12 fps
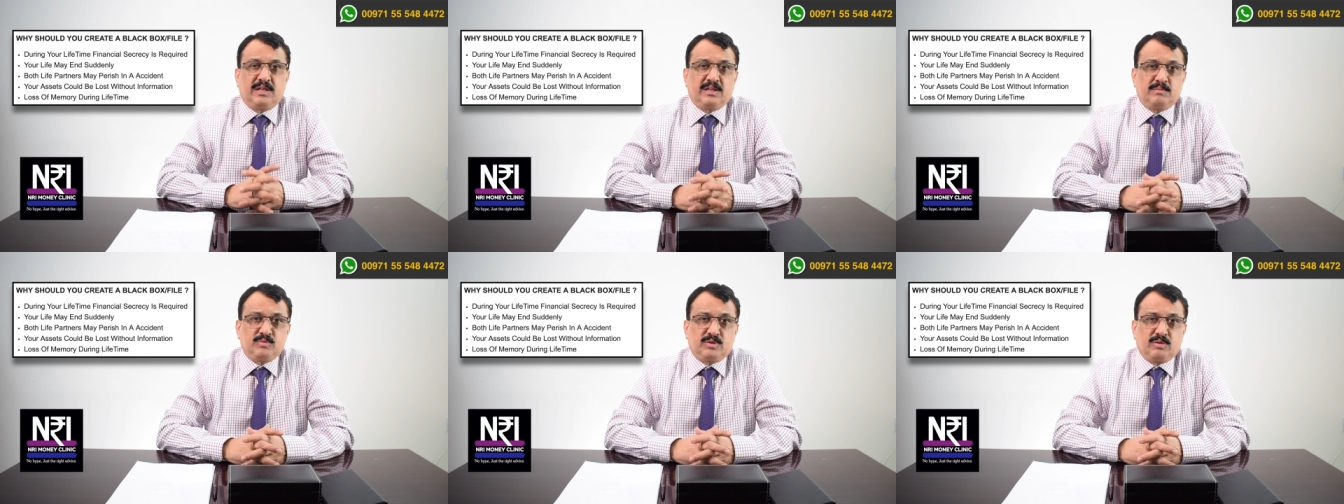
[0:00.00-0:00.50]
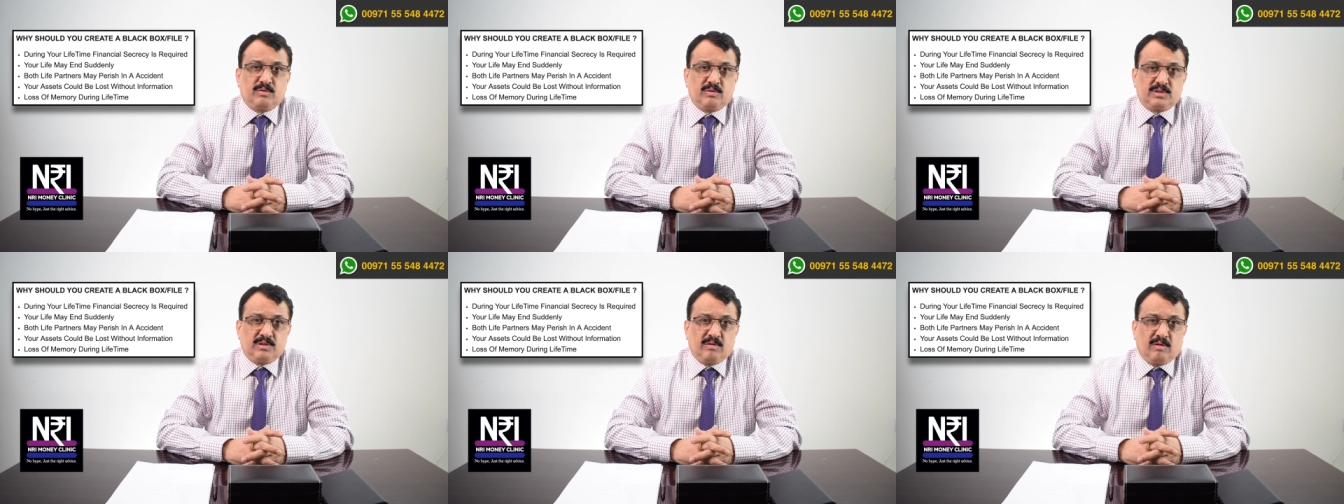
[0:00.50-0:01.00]
comes to
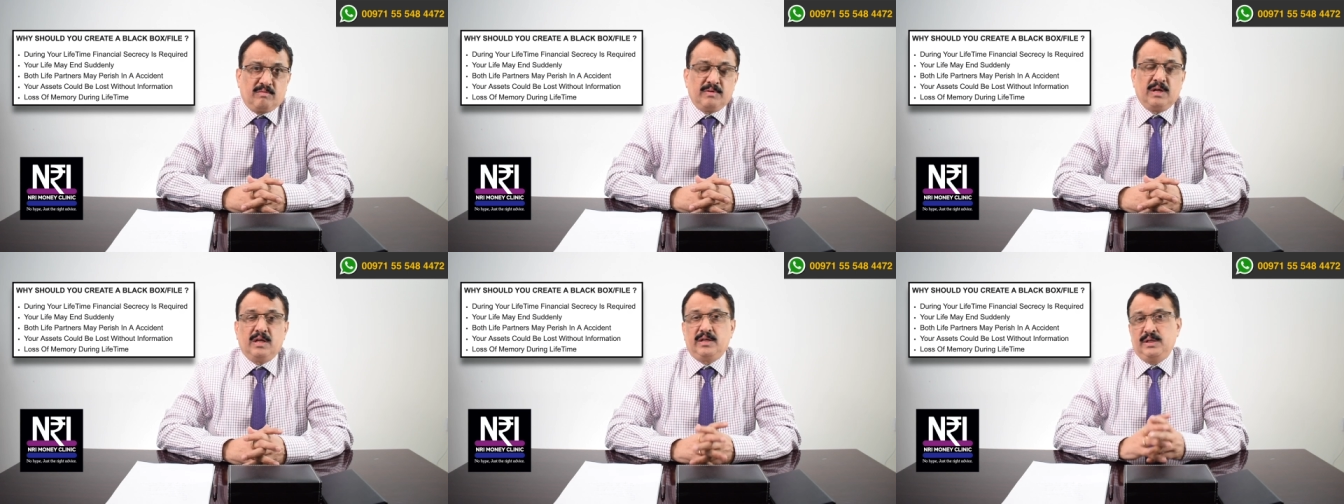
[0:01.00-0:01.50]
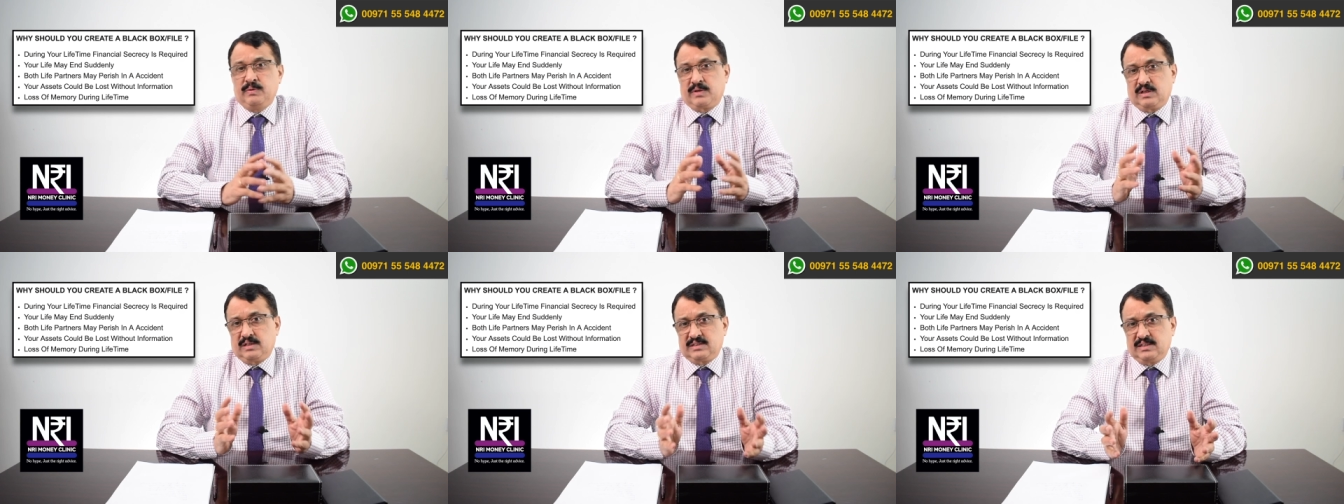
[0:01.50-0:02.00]
question of your
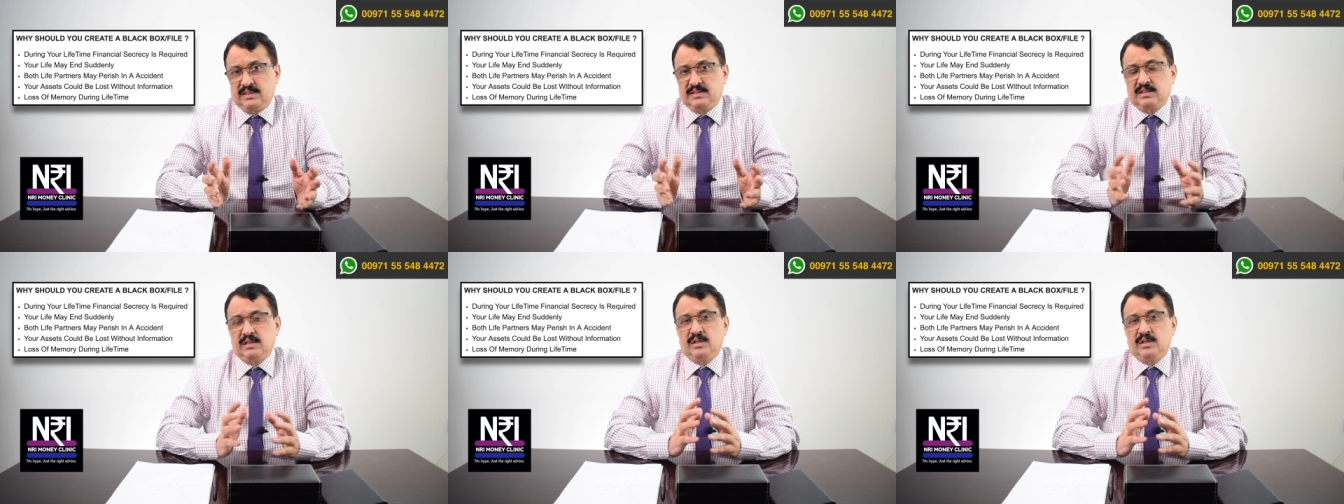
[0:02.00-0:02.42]
assets,